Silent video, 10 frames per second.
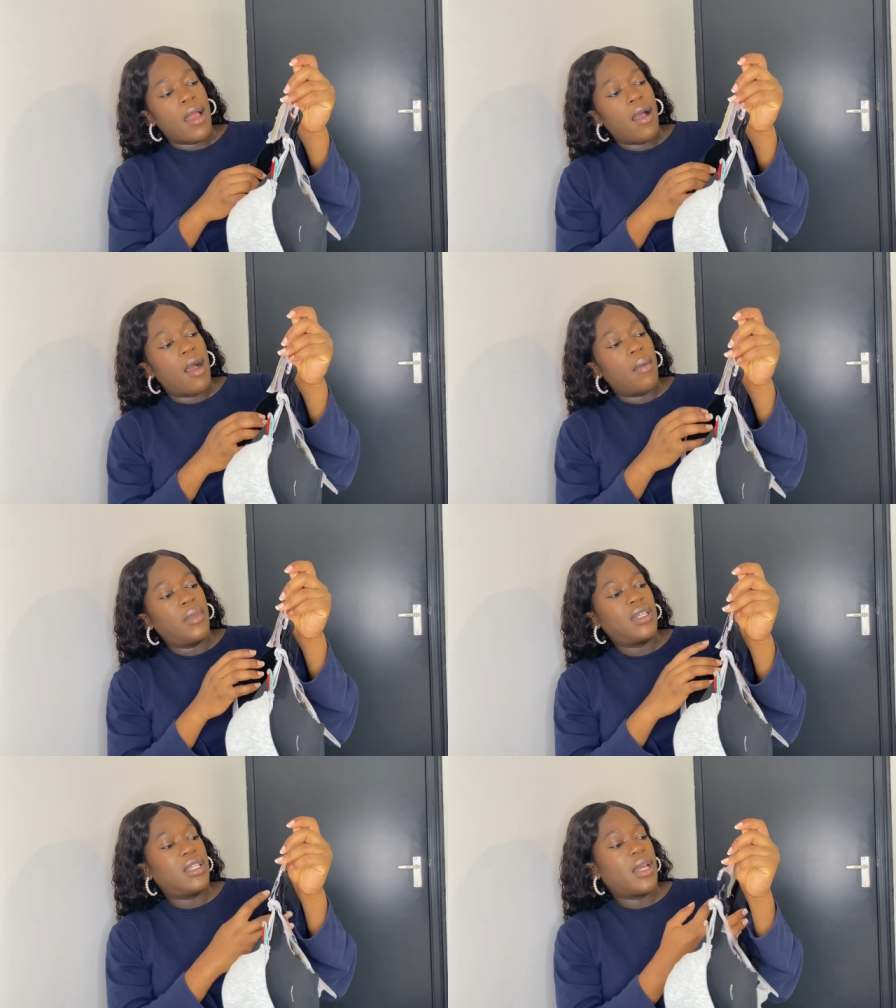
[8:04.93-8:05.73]
um,
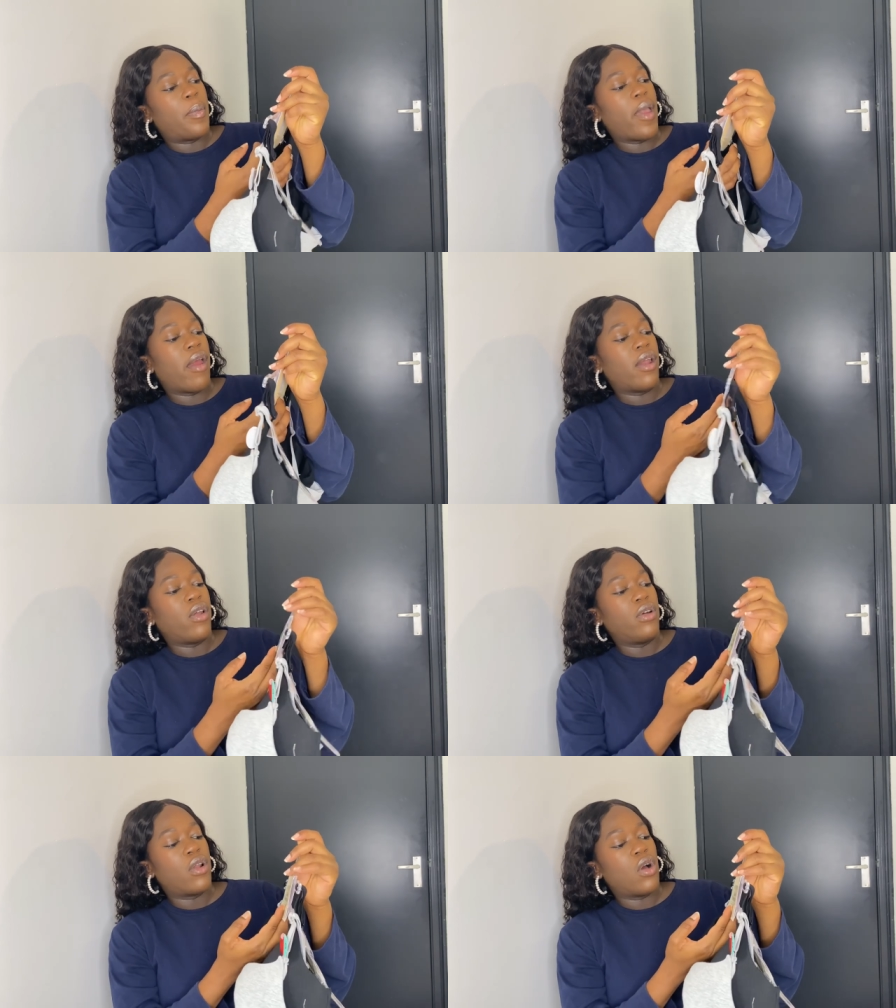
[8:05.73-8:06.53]
this is their
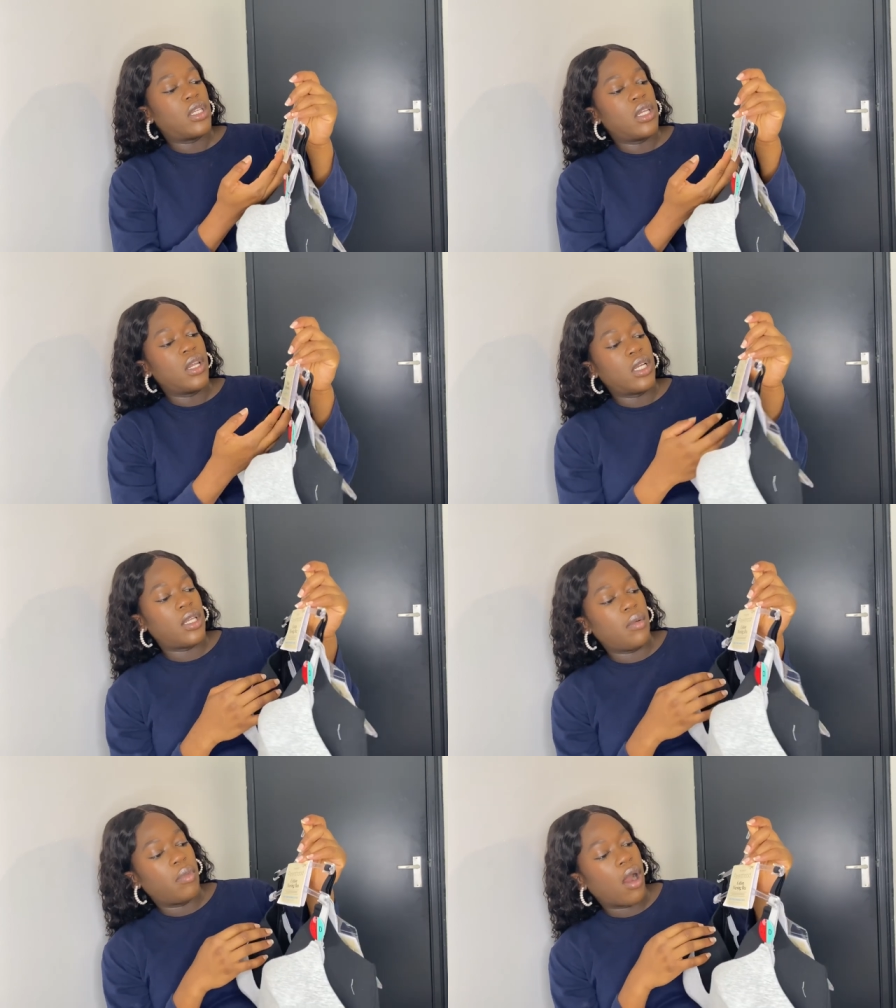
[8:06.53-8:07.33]
parenthood cotton
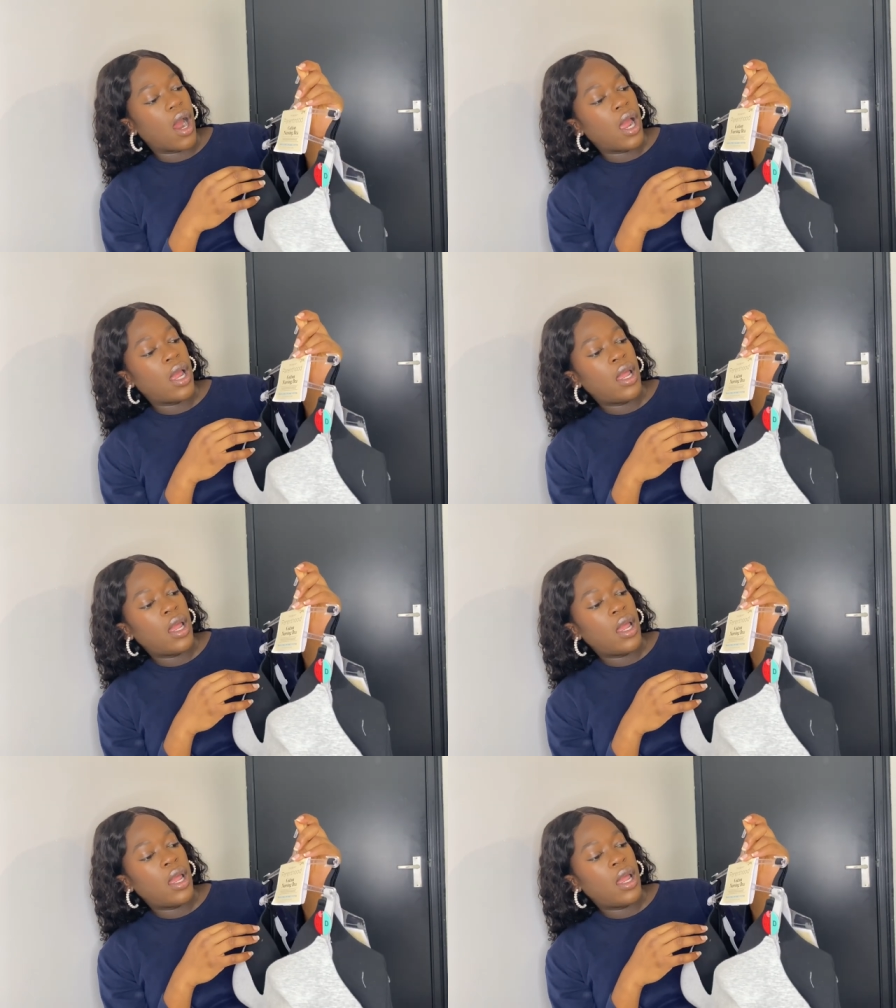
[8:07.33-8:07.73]
nursing bra